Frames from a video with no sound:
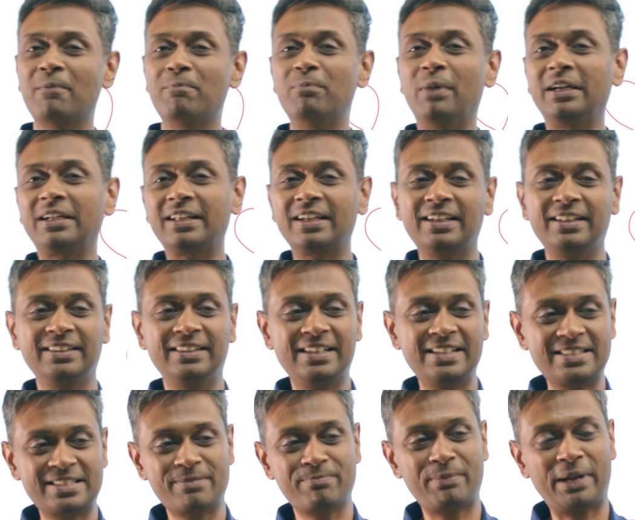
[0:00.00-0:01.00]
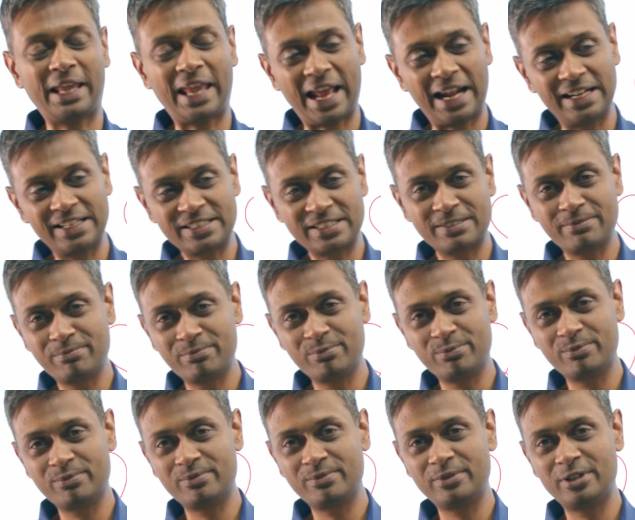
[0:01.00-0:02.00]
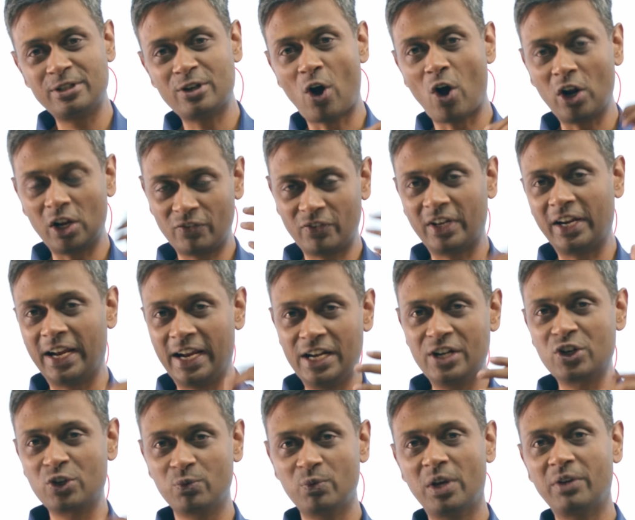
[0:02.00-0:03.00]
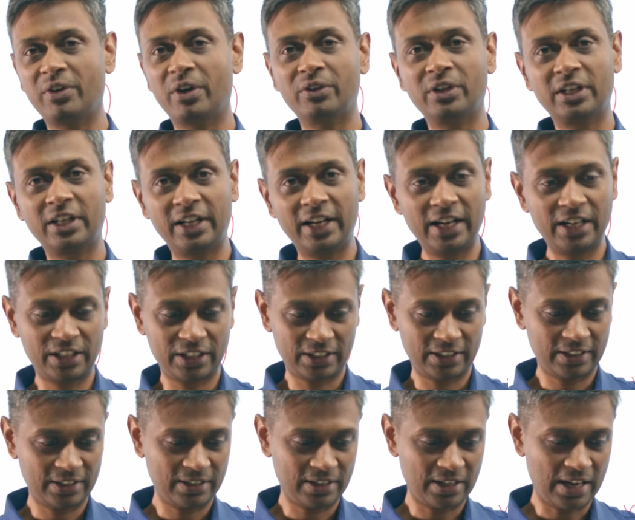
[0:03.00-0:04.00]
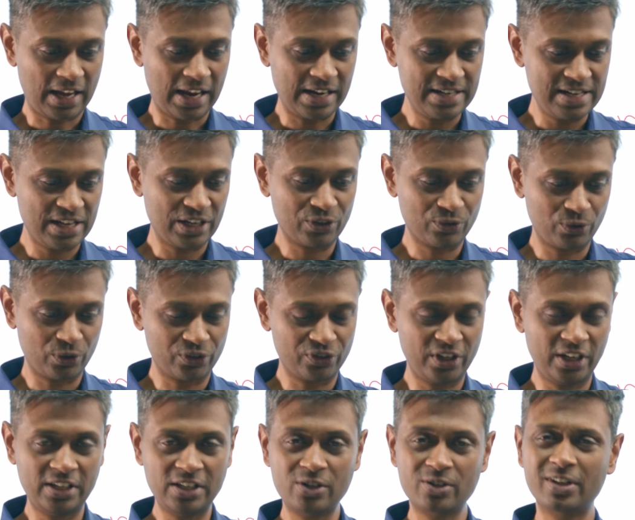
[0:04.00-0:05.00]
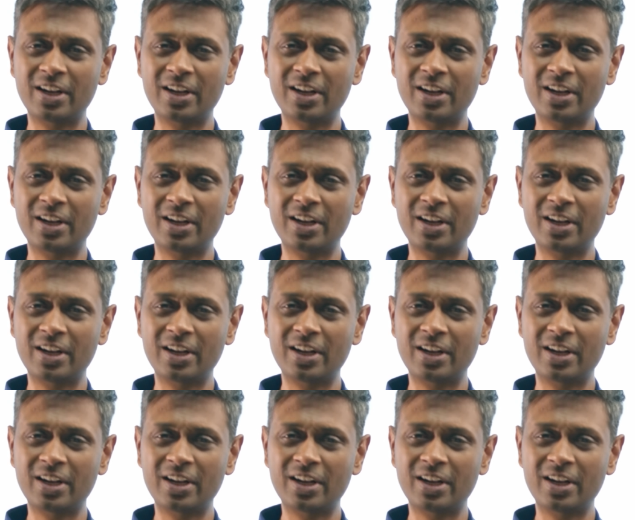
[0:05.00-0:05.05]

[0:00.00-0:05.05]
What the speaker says: but there is a mechanism in all of our heads where we have to create ideas for saying,